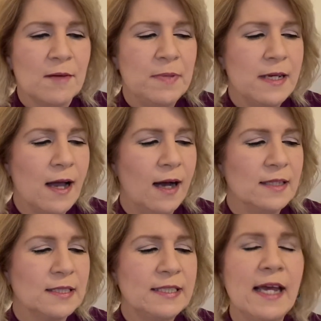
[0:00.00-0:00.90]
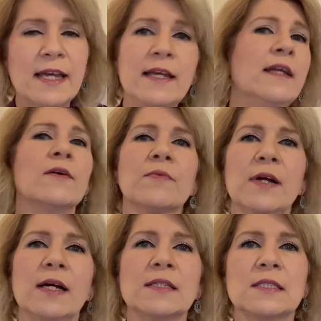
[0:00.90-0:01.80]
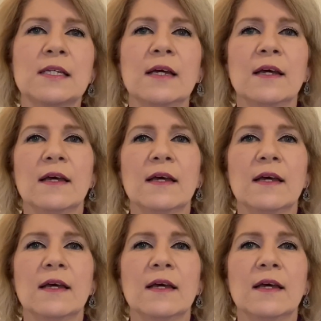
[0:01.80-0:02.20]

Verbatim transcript: because taking a risk